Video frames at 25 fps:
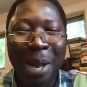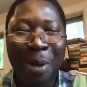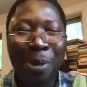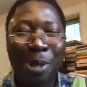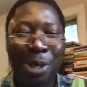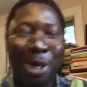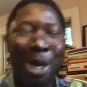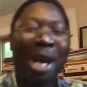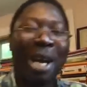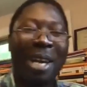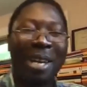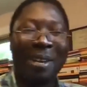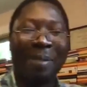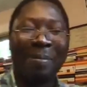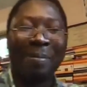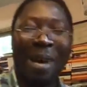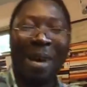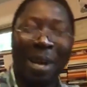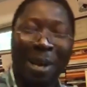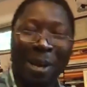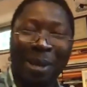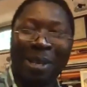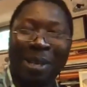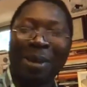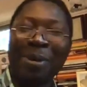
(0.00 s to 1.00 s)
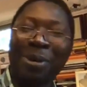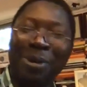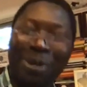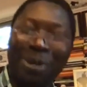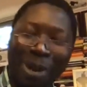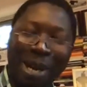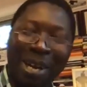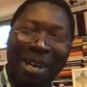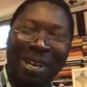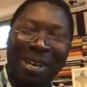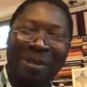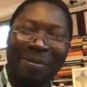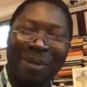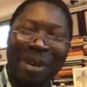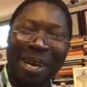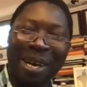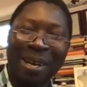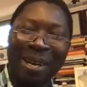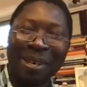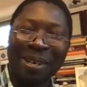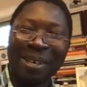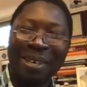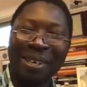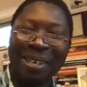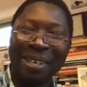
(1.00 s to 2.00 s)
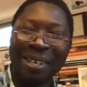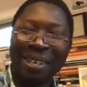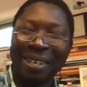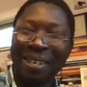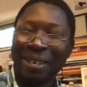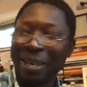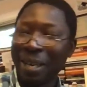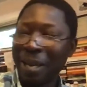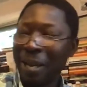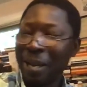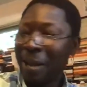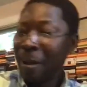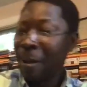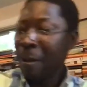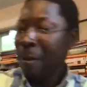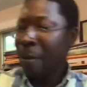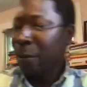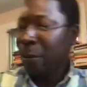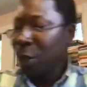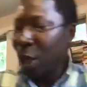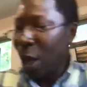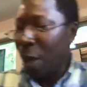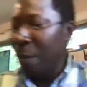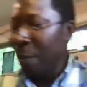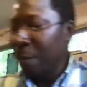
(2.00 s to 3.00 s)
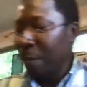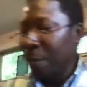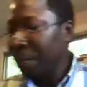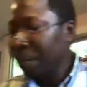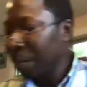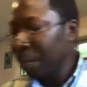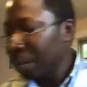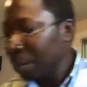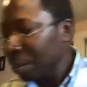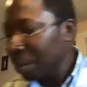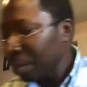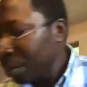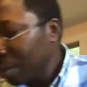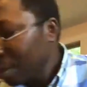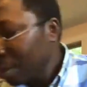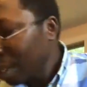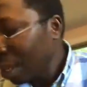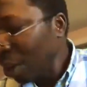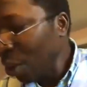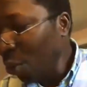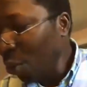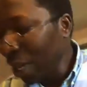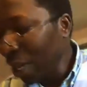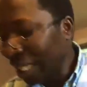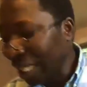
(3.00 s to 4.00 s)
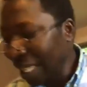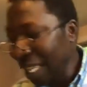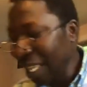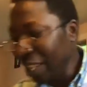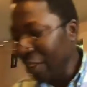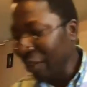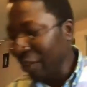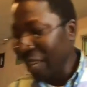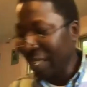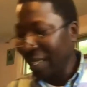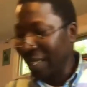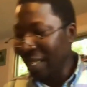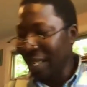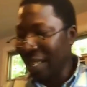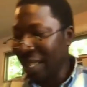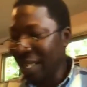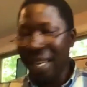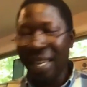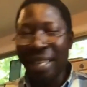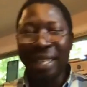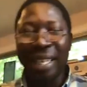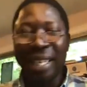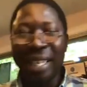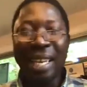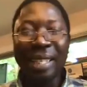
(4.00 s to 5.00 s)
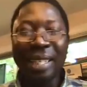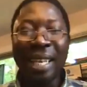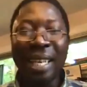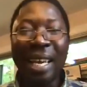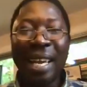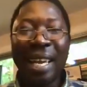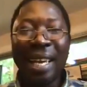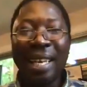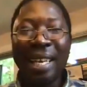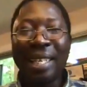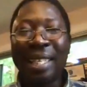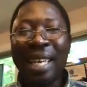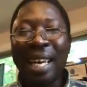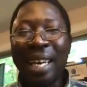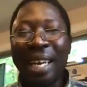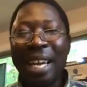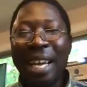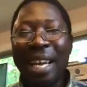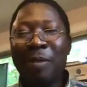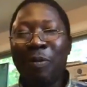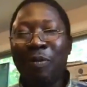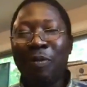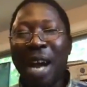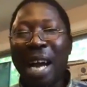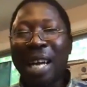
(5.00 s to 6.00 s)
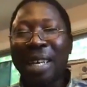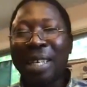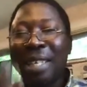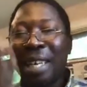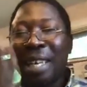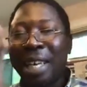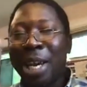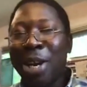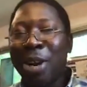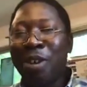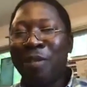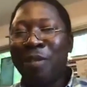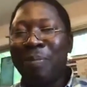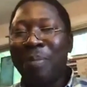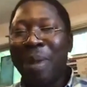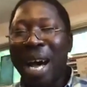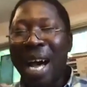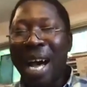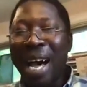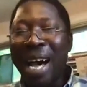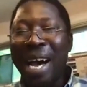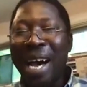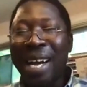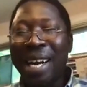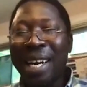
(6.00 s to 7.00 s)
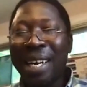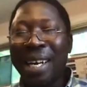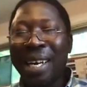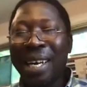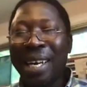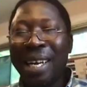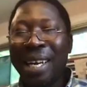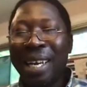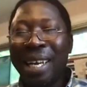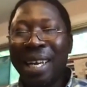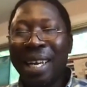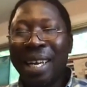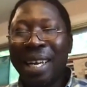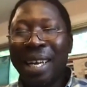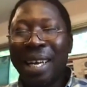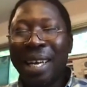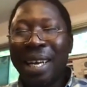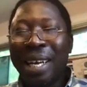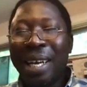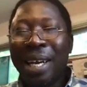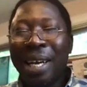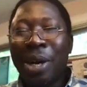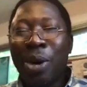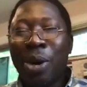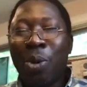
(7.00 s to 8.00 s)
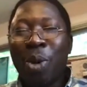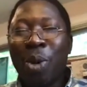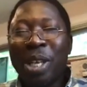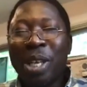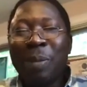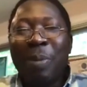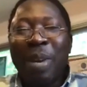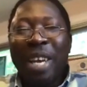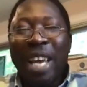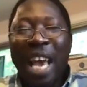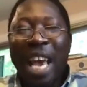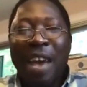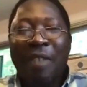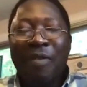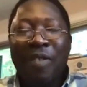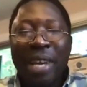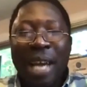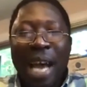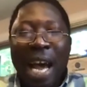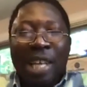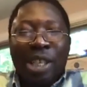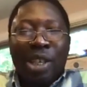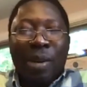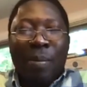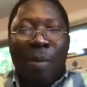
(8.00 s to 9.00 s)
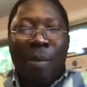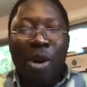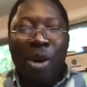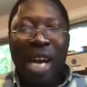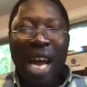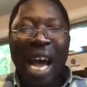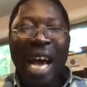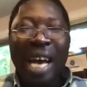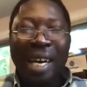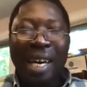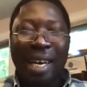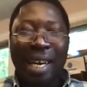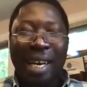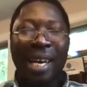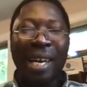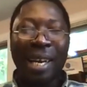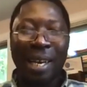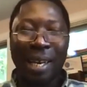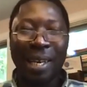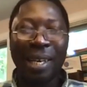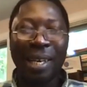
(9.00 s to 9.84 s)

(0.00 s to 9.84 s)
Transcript: they were talking about. they were talking about. Okay. So what's interesting in this is that in fact the king of Bar was behaving as a monarch,